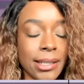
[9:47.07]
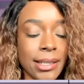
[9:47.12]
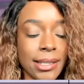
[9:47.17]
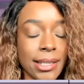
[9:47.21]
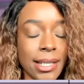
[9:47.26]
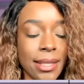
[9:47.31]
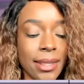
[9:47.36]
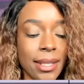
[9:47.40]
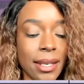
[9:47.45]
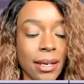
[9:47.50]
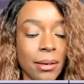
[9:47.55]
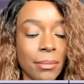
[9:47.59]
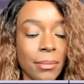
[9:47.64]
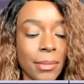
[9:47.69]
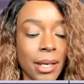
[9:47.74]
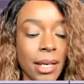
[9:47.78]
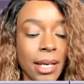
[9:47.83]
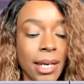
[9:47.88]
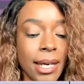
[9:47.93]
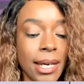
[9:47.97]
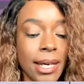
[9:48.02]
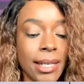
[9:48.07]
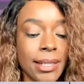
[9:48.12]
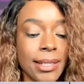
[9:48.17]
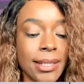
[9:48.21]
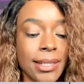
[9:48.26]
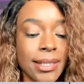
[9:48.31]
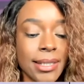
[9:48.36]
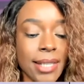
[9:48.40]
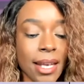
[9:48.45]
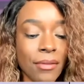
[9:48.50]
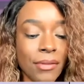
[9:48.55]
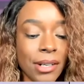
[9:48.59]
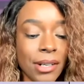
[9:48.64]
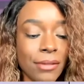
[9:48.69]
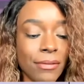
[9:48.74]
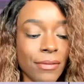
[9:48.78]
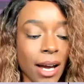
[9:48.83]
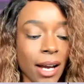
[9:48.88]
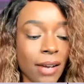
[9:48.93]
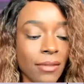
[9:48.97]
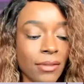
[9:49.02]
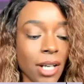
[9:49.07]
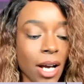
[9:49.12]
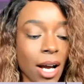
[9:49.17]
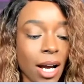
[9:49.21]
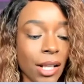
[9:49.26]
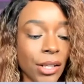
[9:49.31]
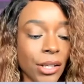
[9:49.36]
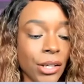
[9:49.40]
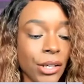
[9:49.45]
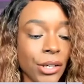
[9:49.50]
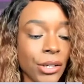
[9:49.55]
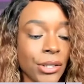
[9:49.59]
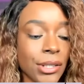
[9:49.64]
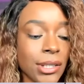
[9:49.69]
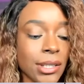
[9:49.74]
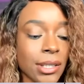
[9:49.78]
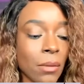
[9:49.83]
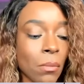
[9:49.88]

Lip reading: send them $75.